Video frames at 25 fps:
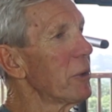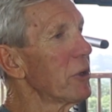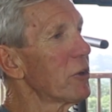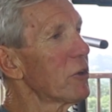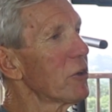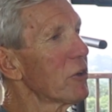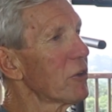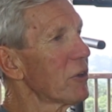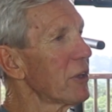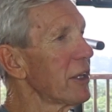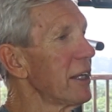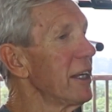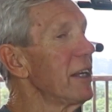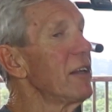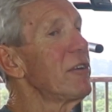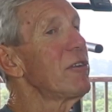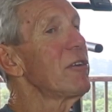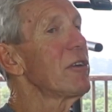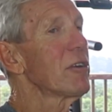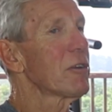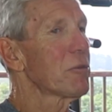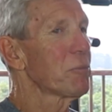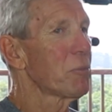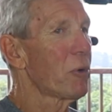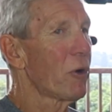which is the
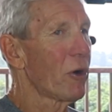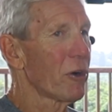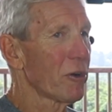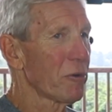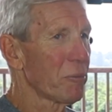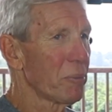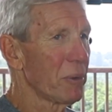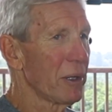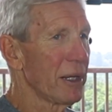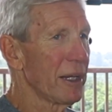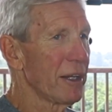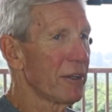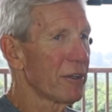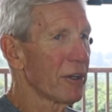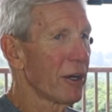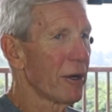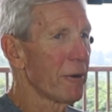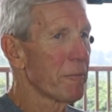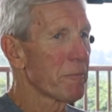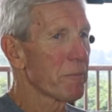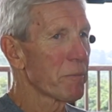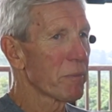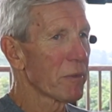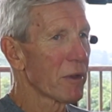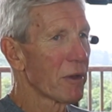easiest part of
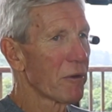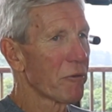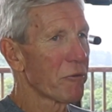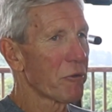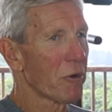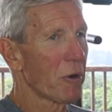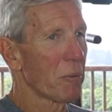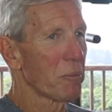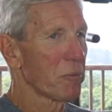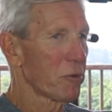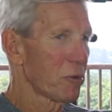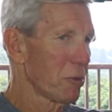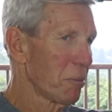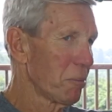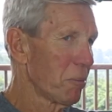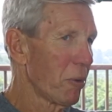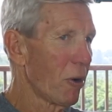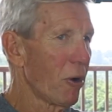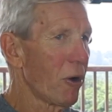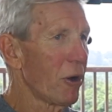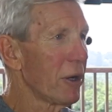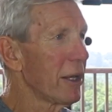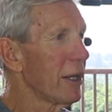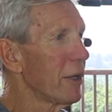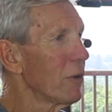Belito, from
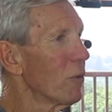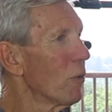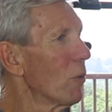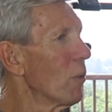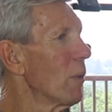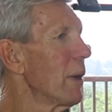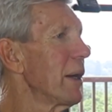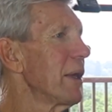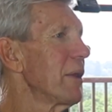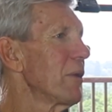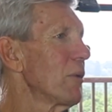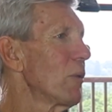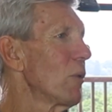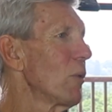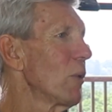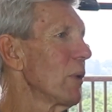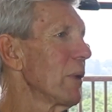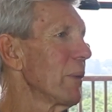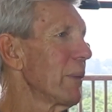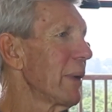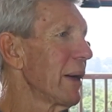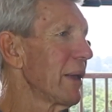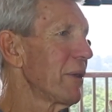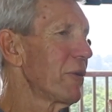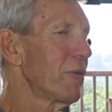Zimbali all
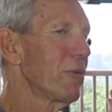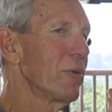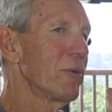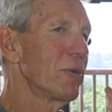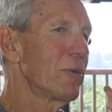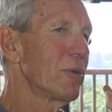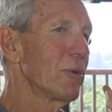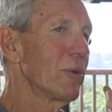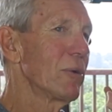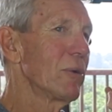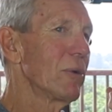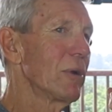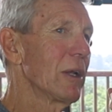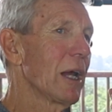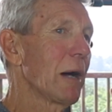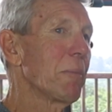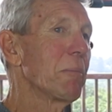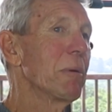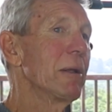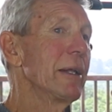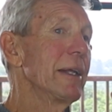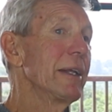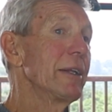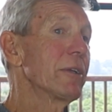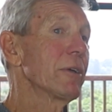the way through to La
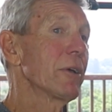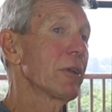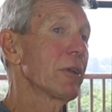Belito.